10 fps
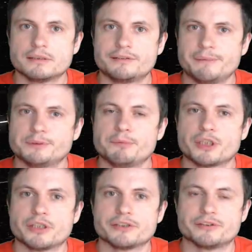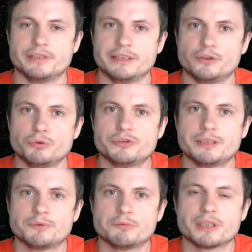simply because they do
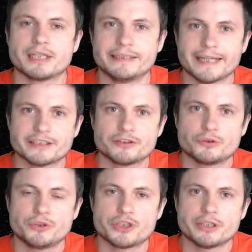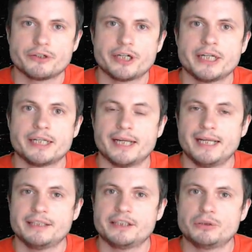seem to be connected to each other
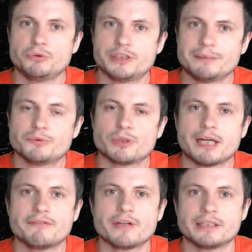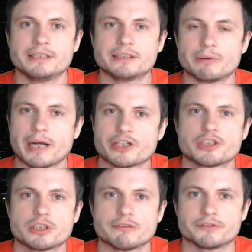and they do seem to have an
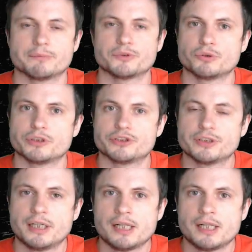interaction of some sorts.